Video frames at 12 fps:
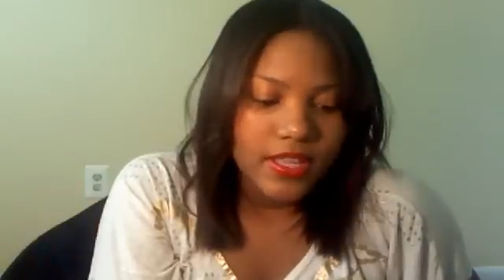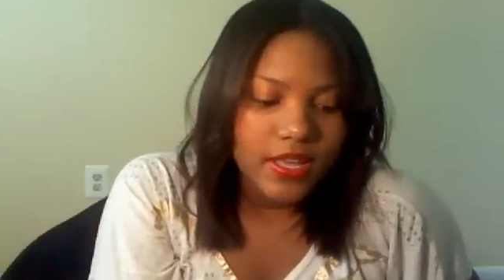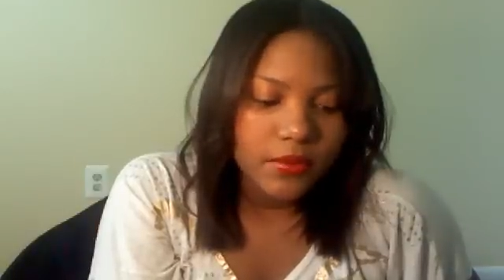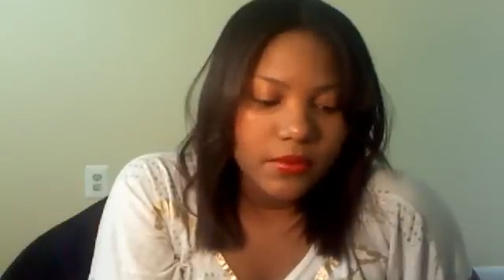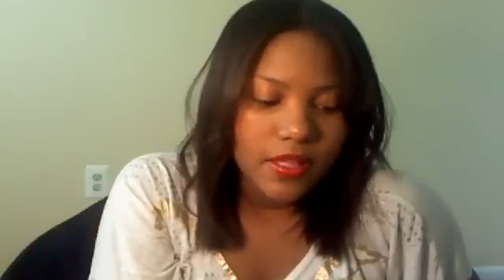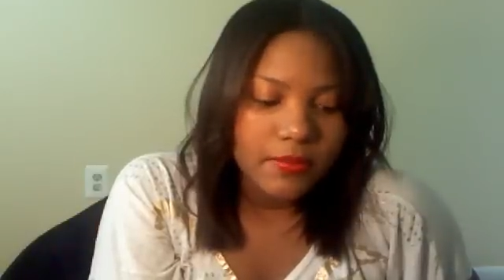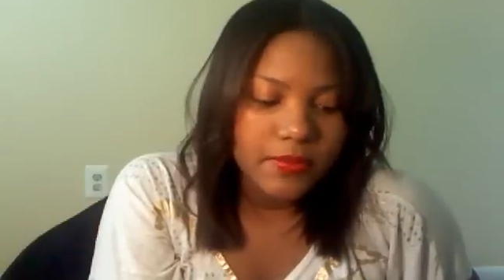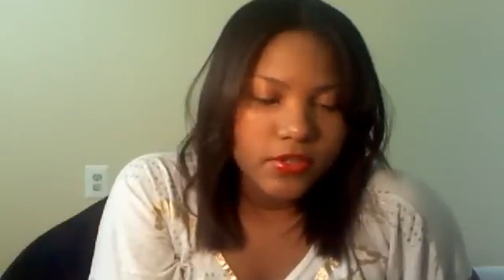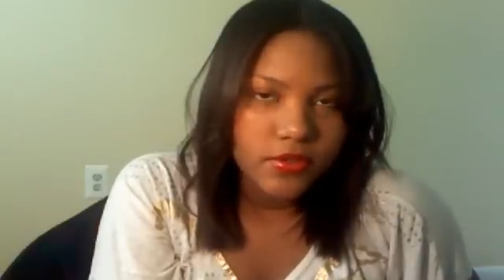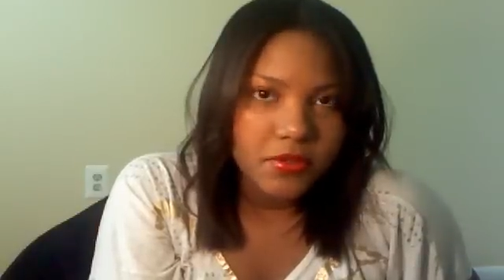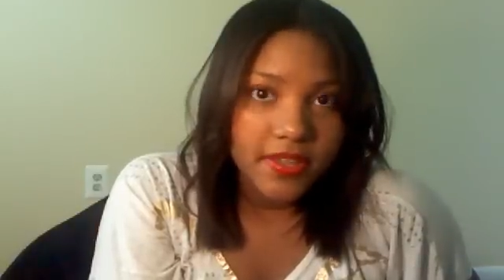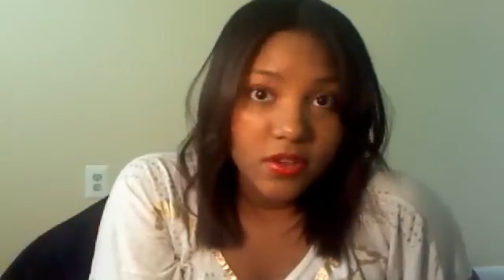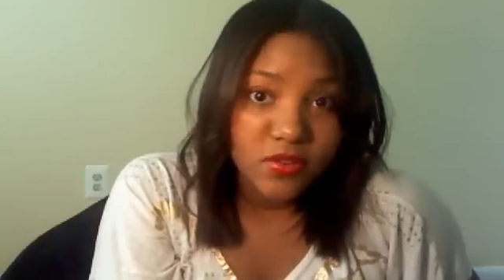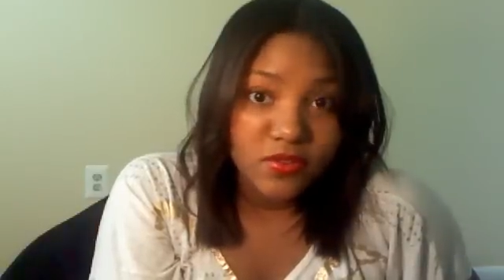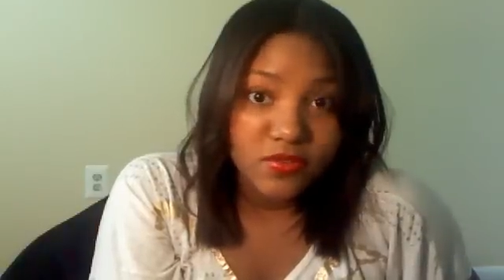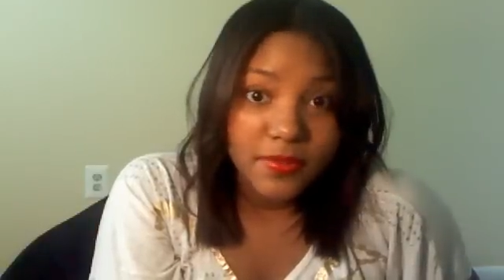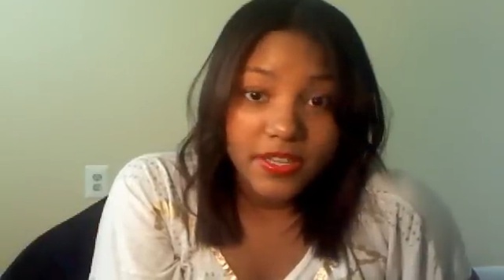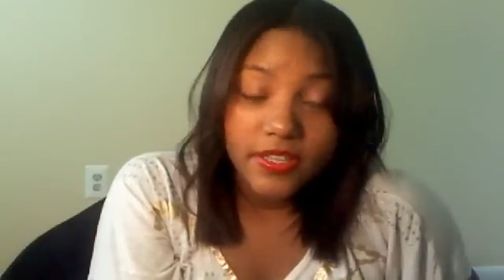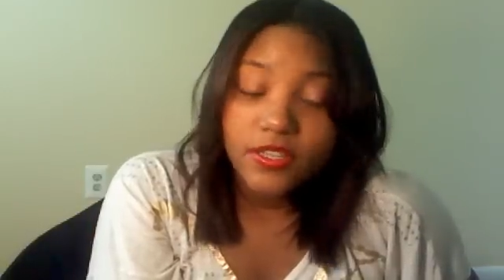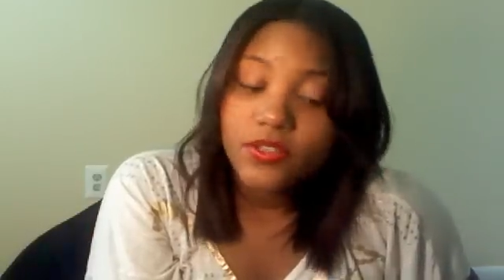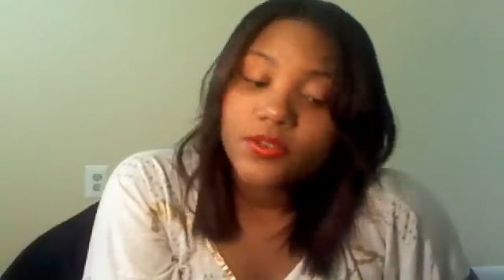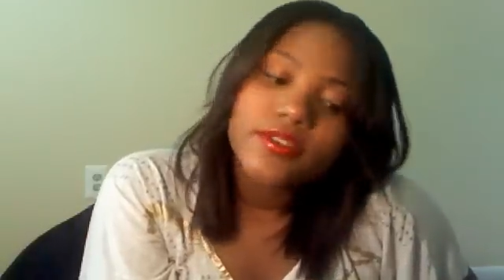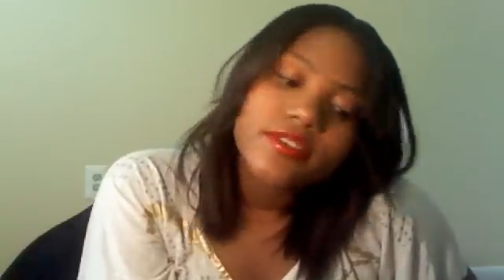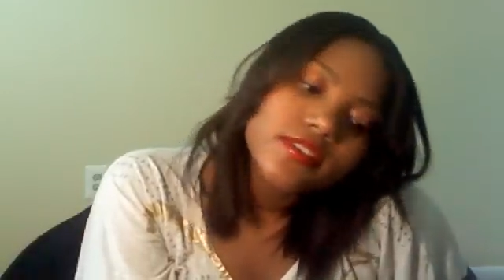I'll be doing my own
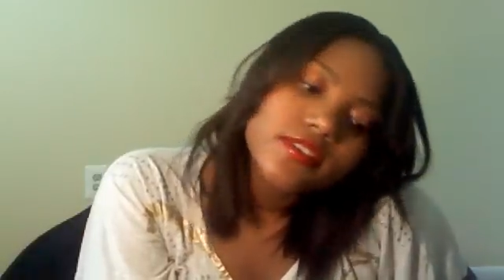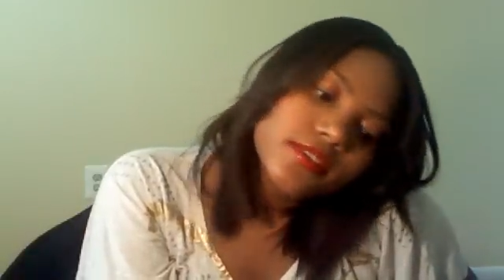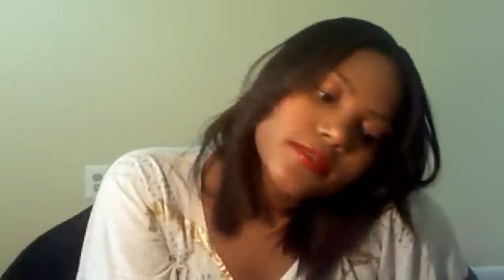pedicures,